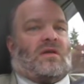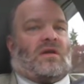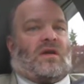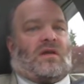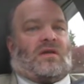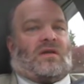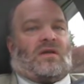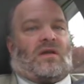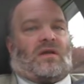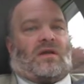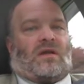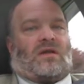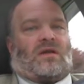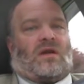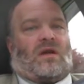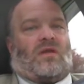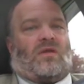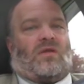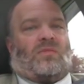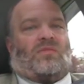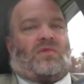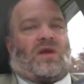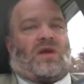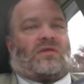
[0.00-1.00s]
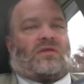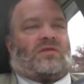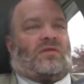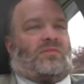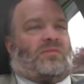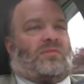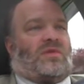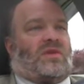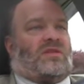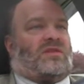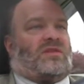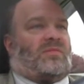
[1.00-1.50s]
I got a
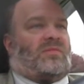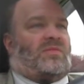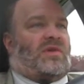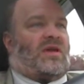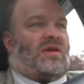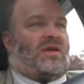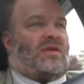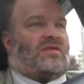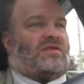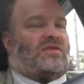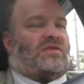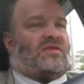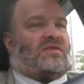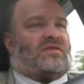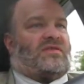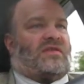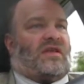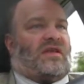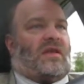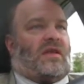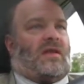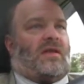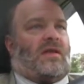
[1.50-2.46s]
chiropractor bill to pay on Tuesday,